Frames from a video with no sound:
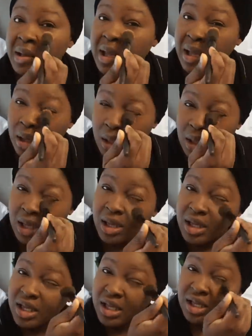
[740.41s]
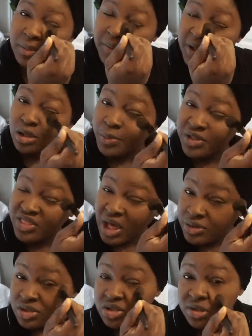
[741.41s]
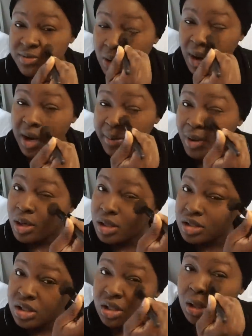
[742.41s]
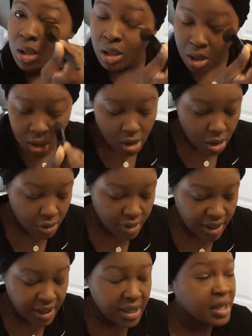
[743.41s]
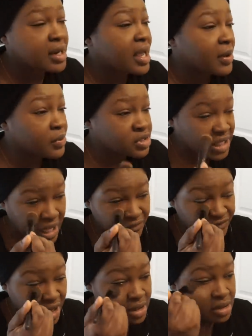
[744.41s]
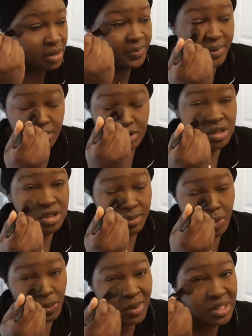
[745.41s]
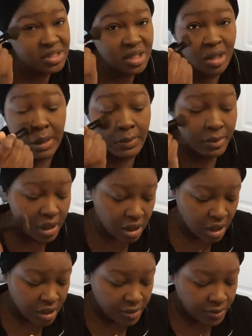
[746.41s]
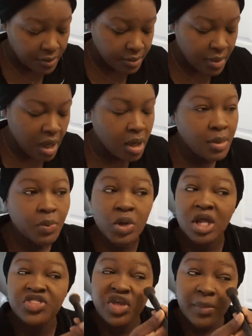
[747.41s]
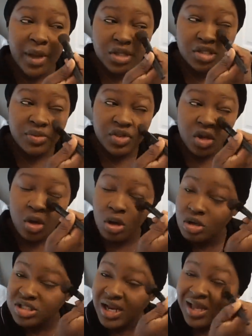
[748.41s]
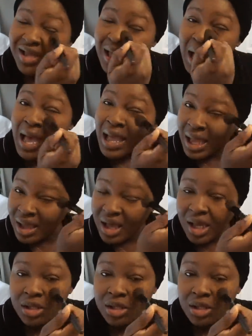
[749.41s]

and I had picked up 1,000 subscribers. Okay. And I was like finally building some momentum. When I think about some of the girls that I